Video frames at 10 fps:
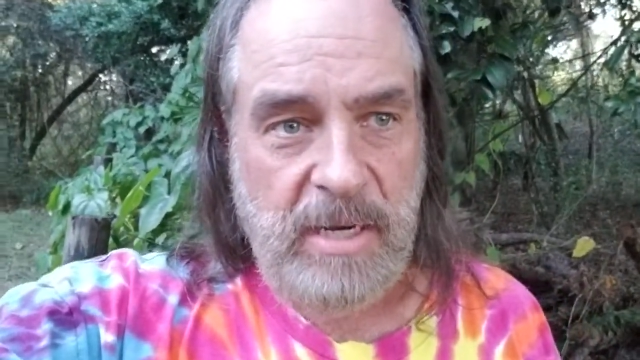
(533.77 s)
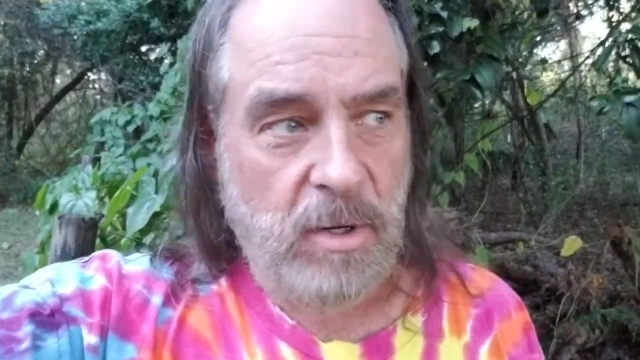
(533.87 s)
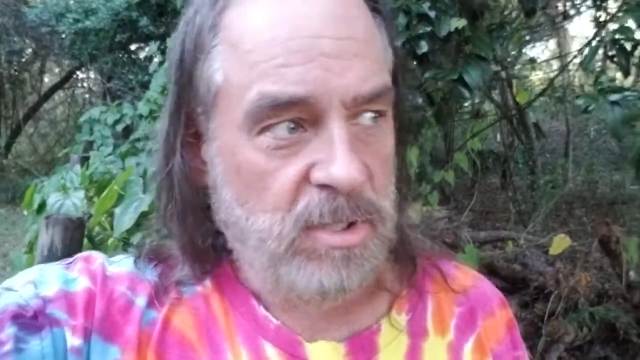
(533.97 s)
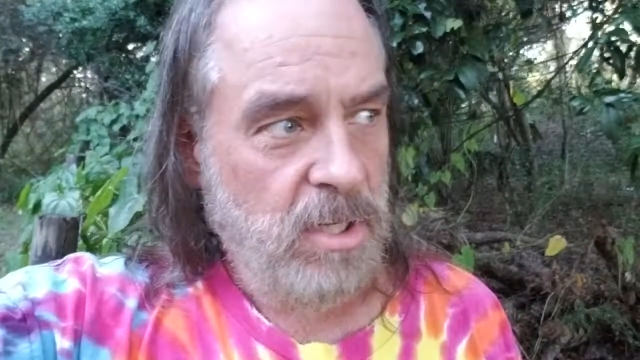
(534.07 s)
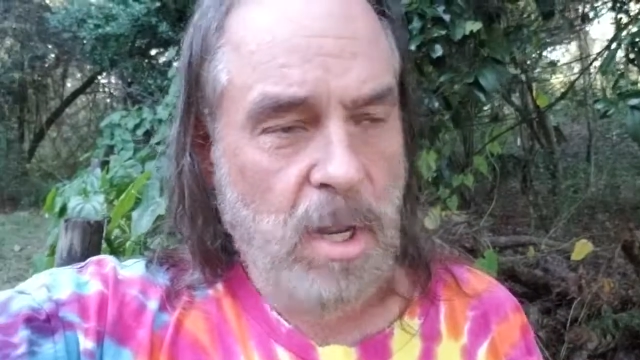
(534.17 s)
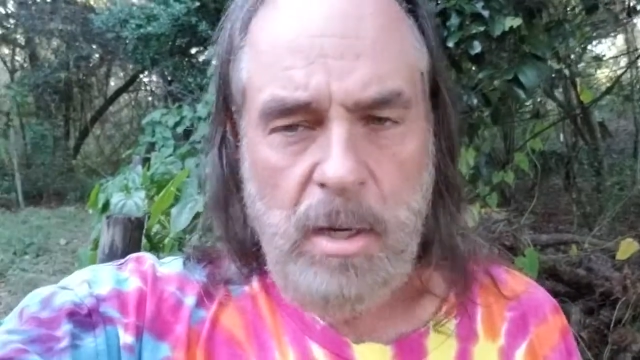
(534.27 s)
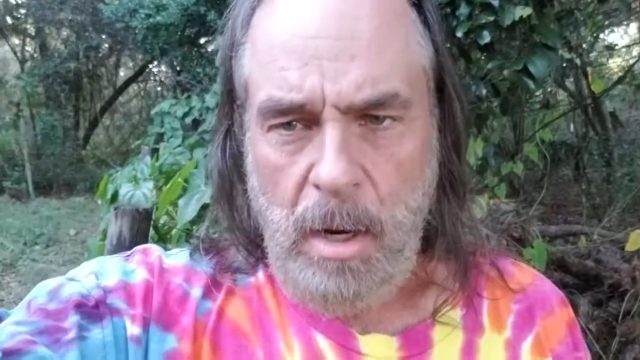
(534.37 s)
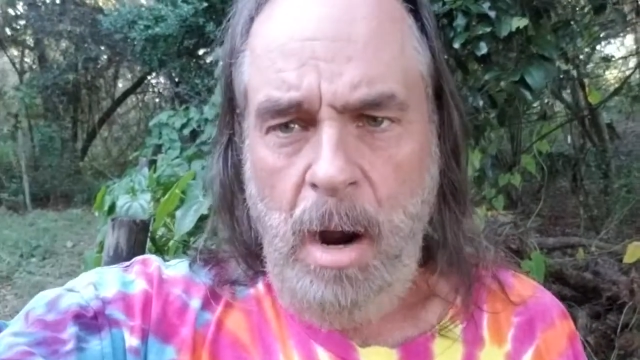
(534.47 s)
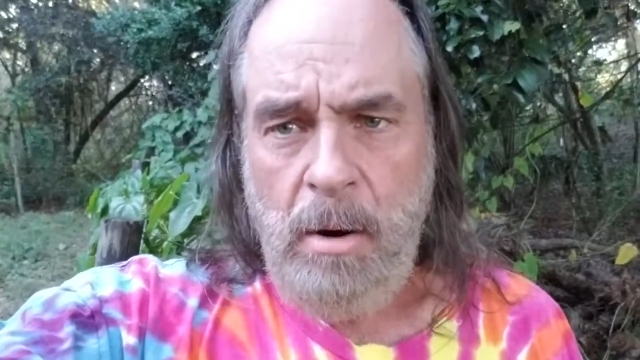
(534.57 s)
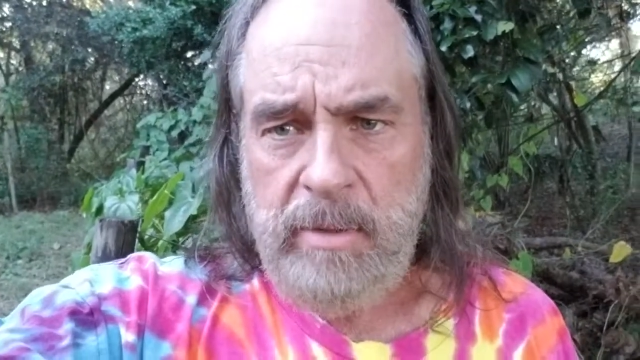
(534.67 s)
And he goes,
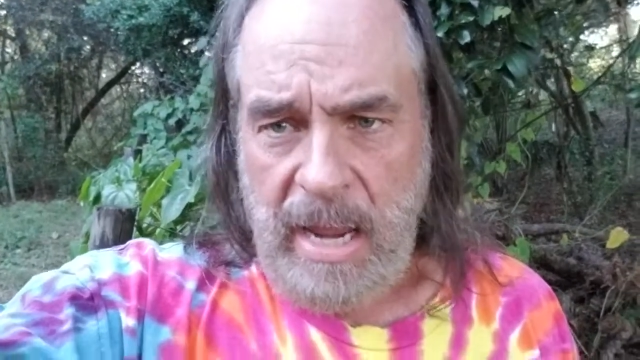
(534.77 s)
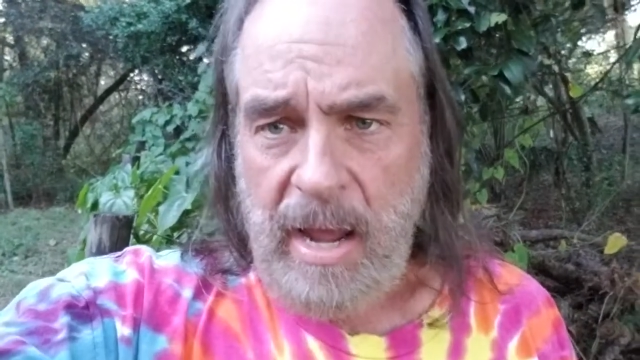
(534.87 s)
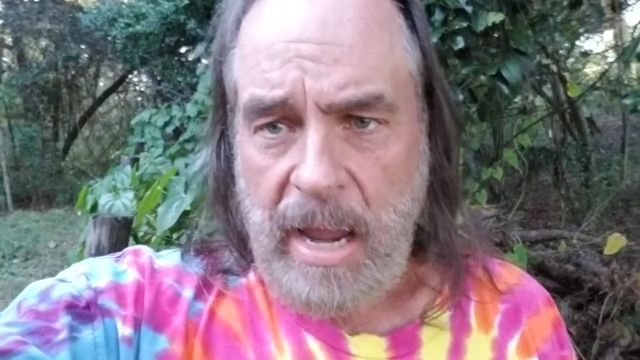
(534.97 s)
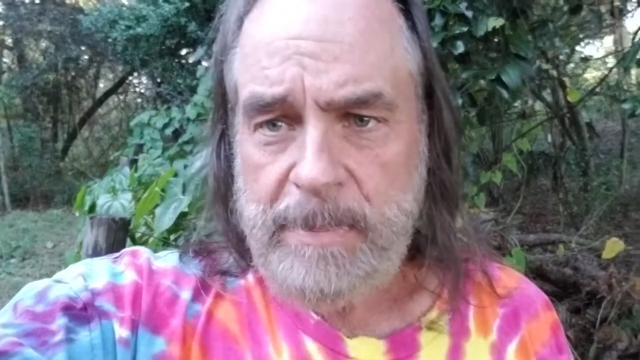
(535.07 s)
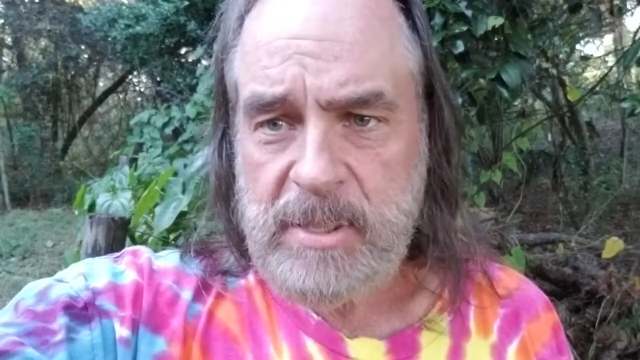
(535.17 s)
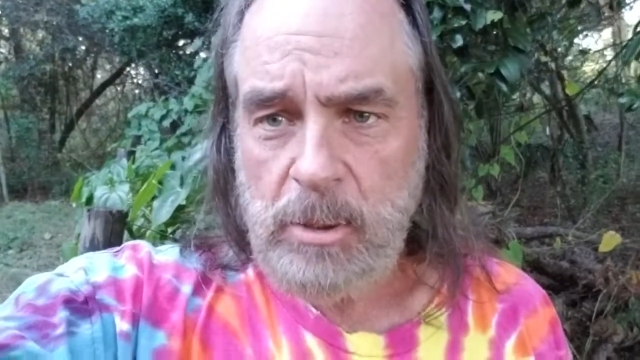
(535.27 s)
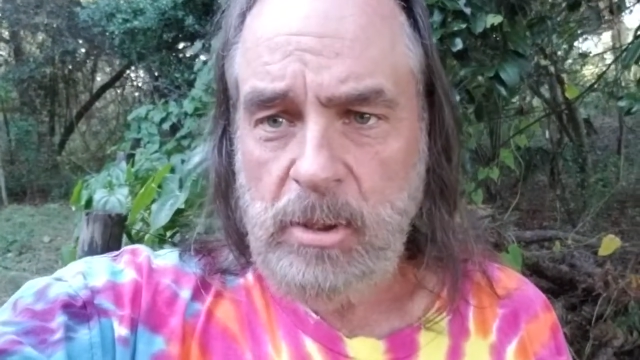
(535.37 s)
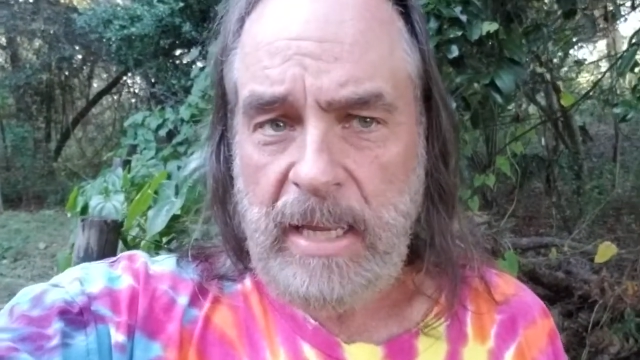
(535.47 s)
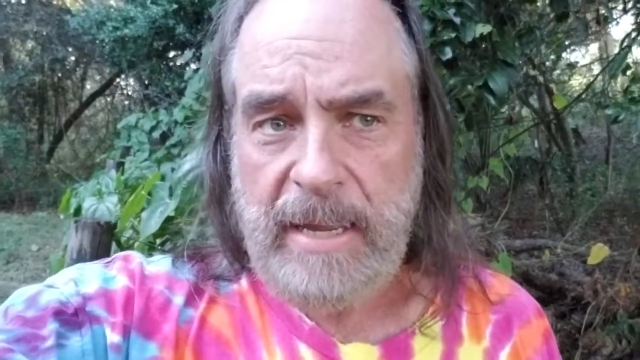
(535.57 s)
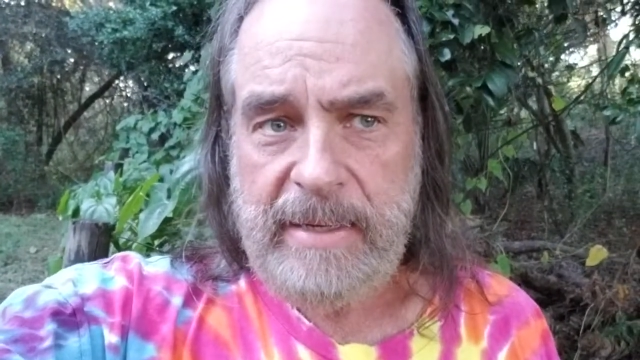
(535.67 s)
oh, yeah,
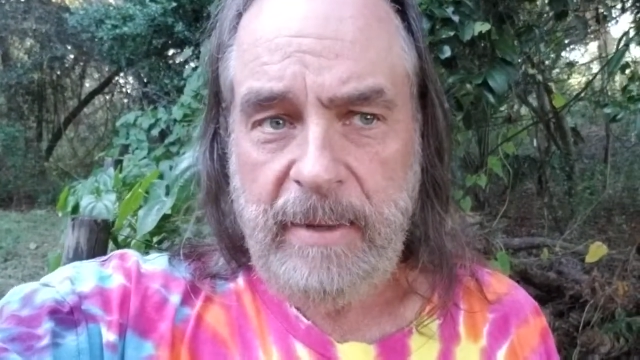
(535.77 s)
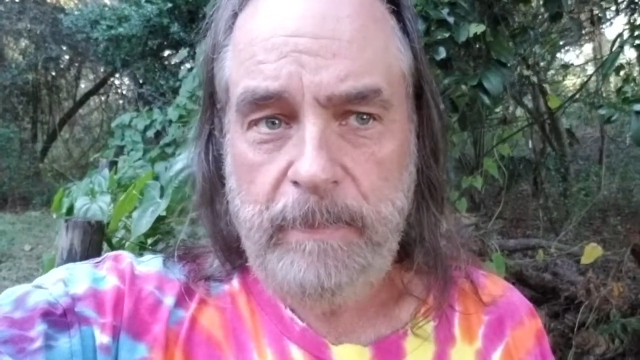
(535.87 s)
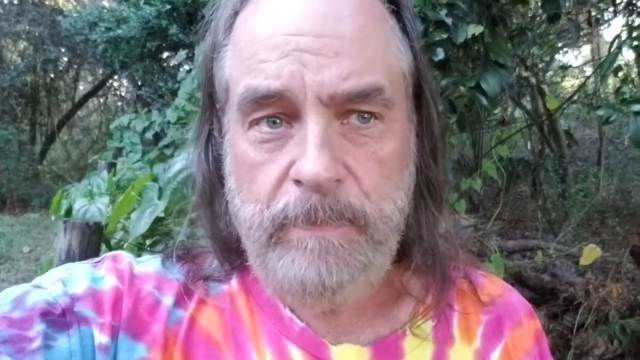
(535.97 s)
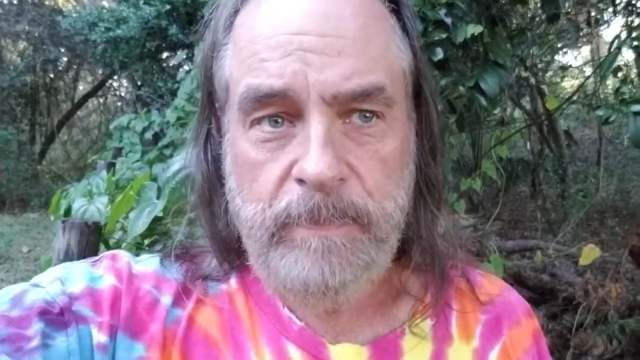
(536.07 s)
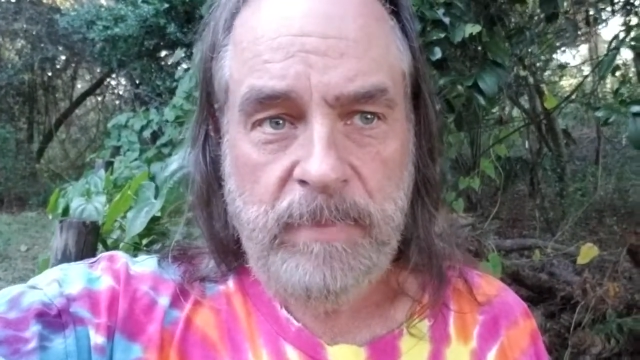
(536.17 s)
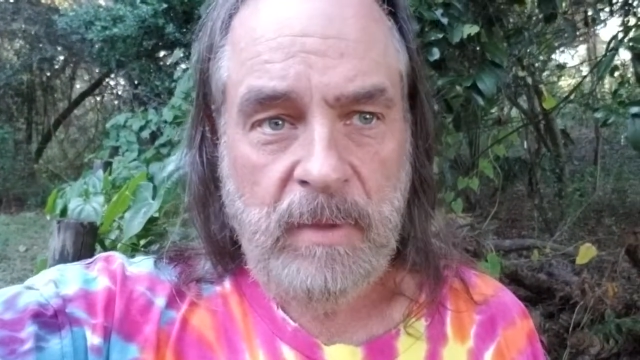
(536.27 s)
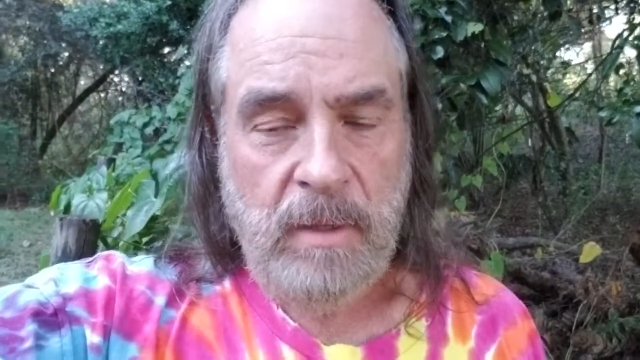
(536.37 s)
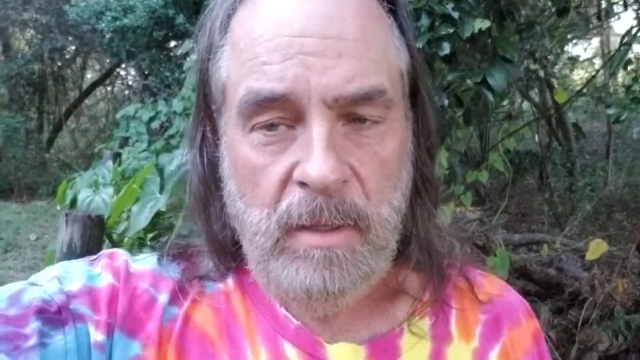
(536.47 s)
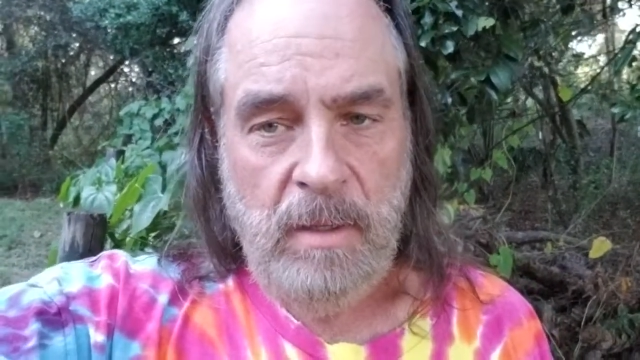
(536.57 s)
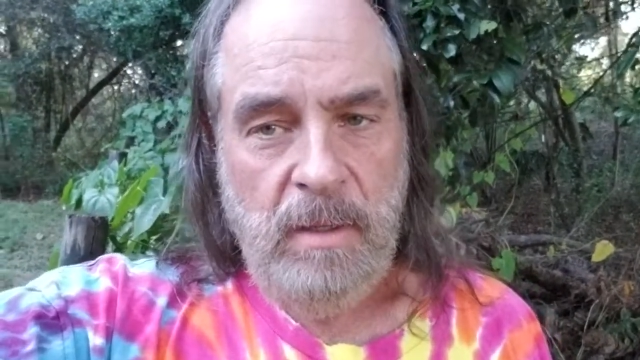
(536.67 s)
absolutely I am.
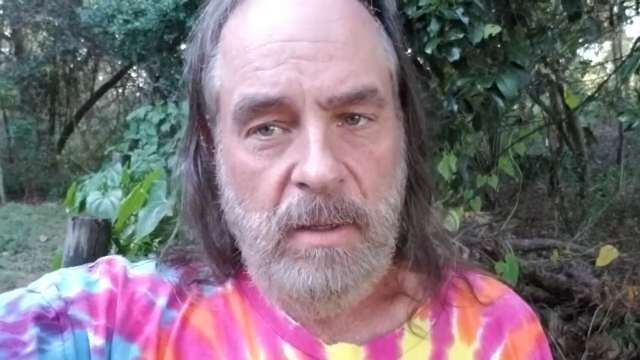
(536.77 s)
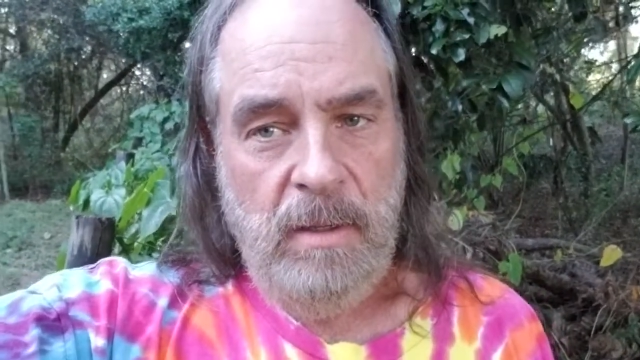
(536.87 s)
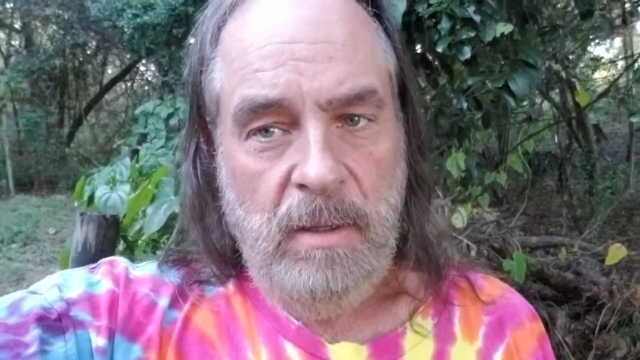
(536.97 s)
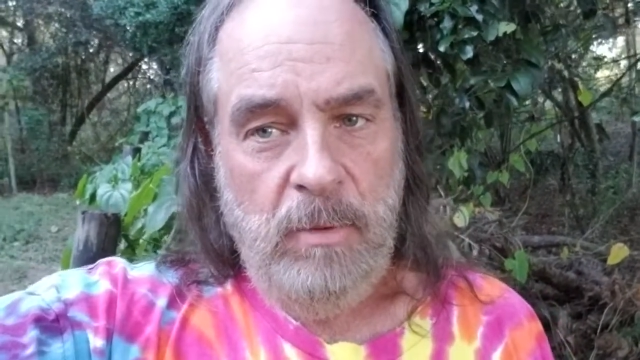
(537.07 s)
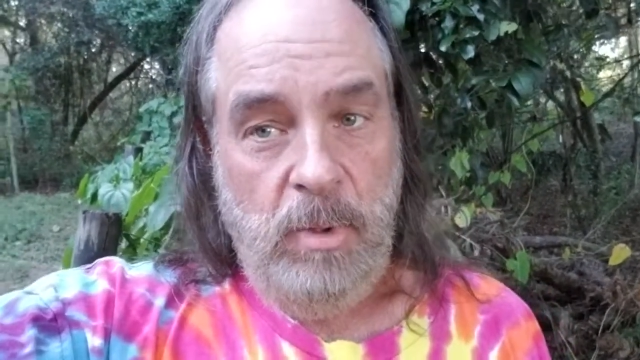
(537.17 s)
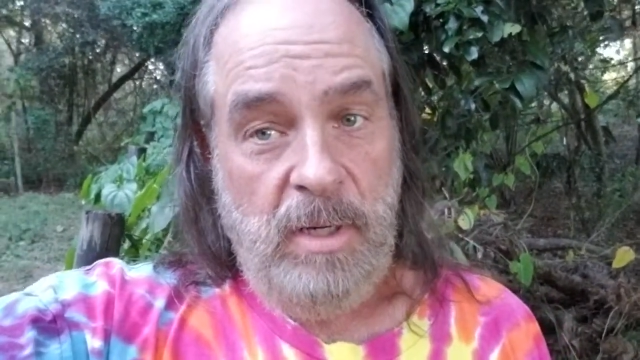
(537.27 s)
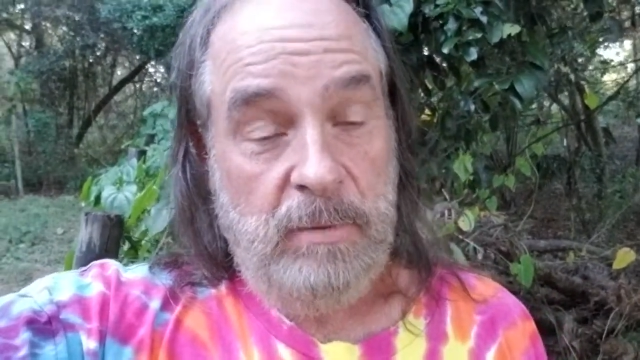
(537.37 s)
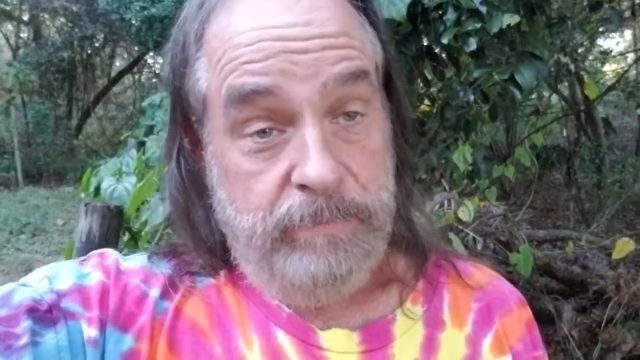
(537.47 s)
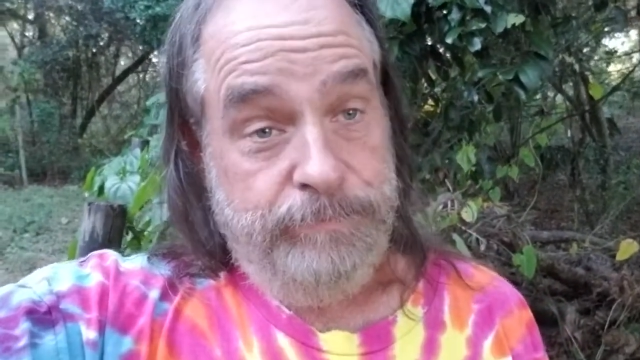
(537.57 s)
Well,